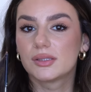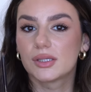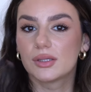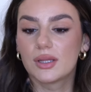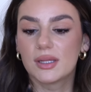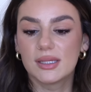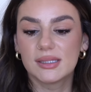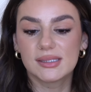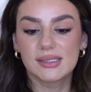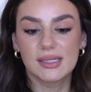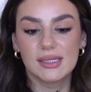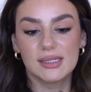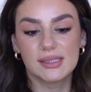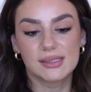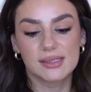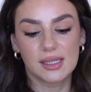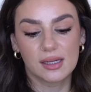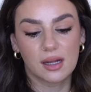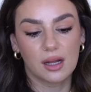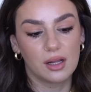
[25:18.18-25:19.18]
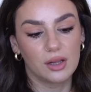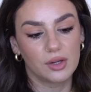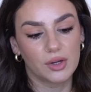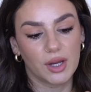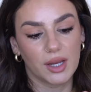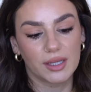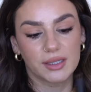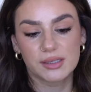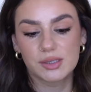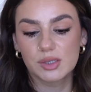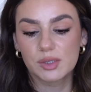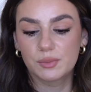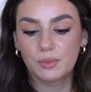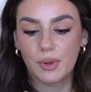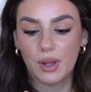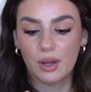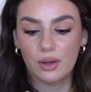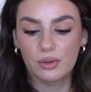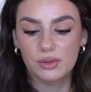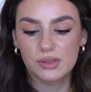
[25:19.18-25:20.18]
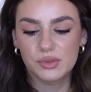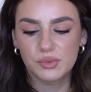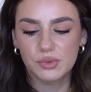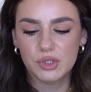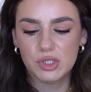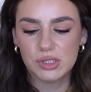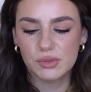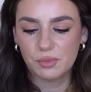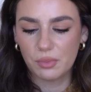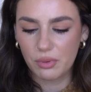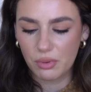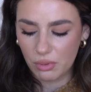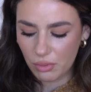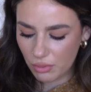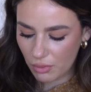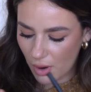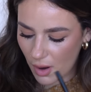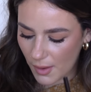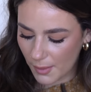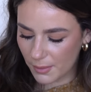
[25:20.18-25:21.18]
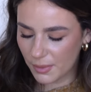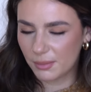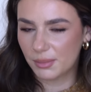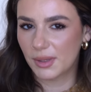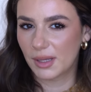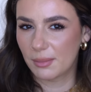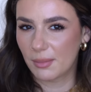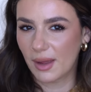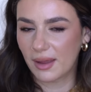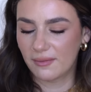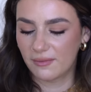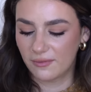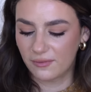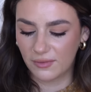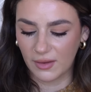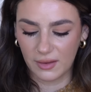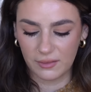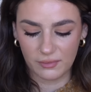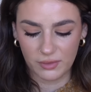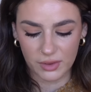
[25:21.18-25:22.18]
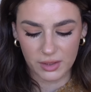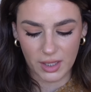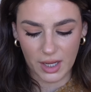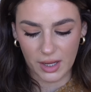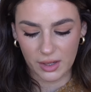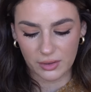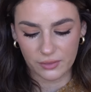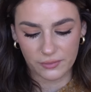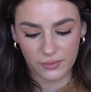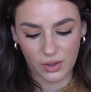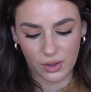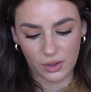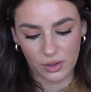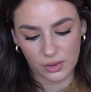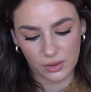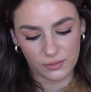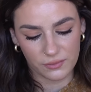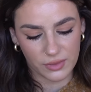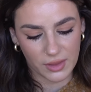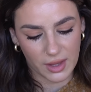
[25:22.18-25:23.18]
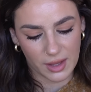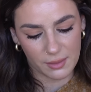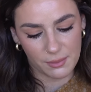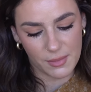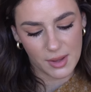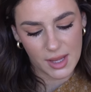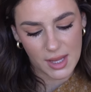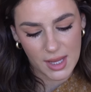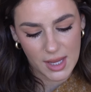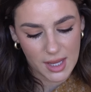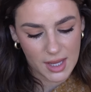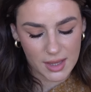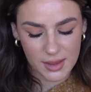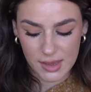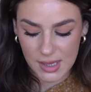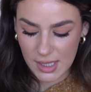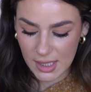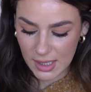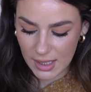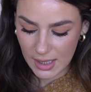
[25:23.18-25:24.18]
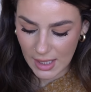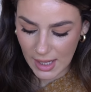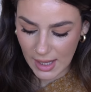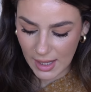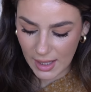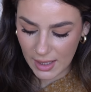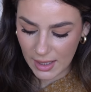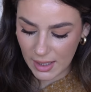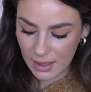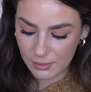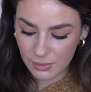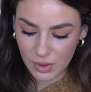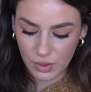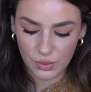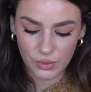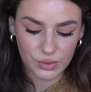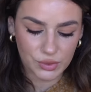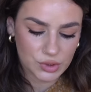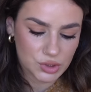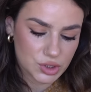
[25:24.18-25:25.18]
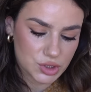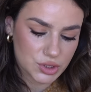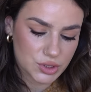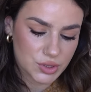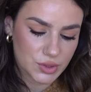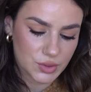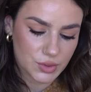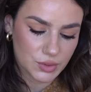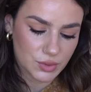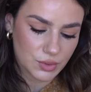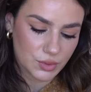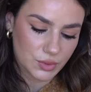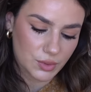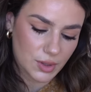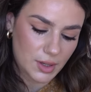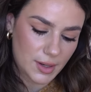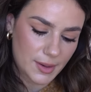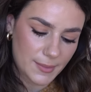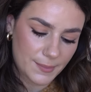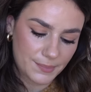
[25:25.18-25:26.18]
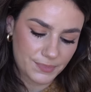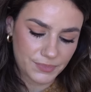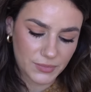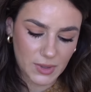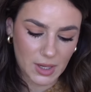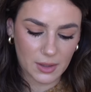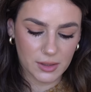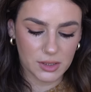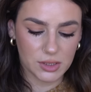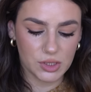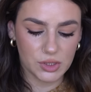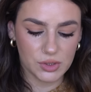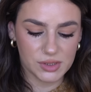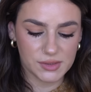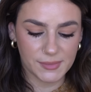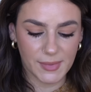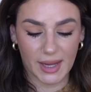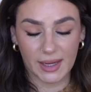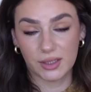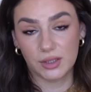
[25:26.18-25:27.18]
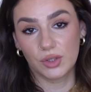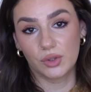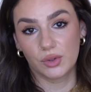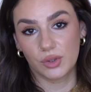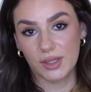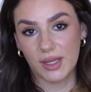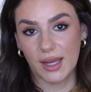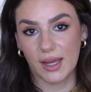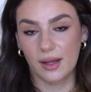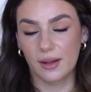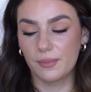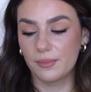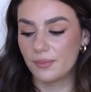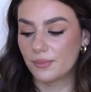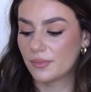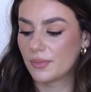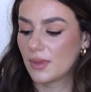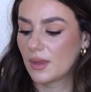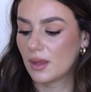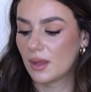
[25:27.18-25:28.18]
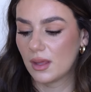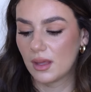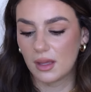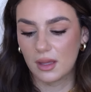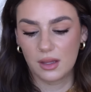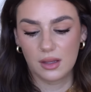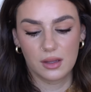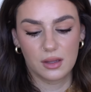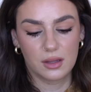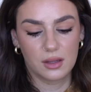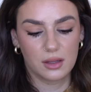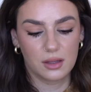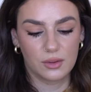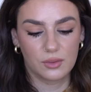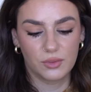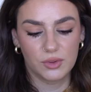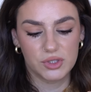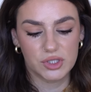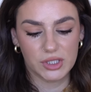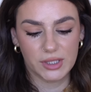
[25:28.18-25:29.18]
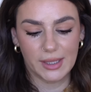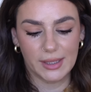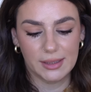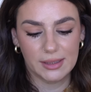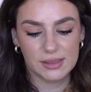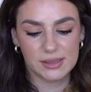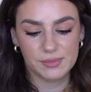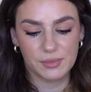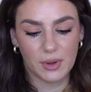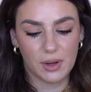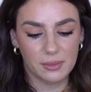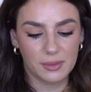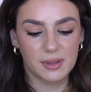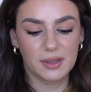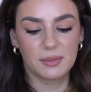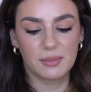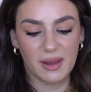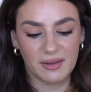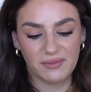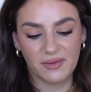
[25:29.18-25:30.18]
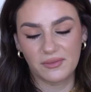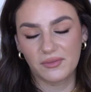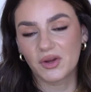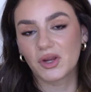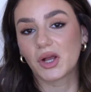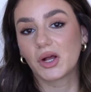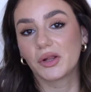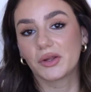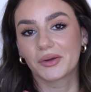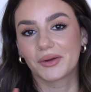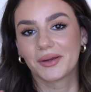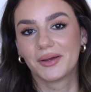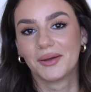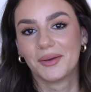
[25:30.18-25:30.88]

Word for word: So this is the color Expose, which is probably my favorite out of all of them. And then I am going to use Magnolia, which again is probably my favorite color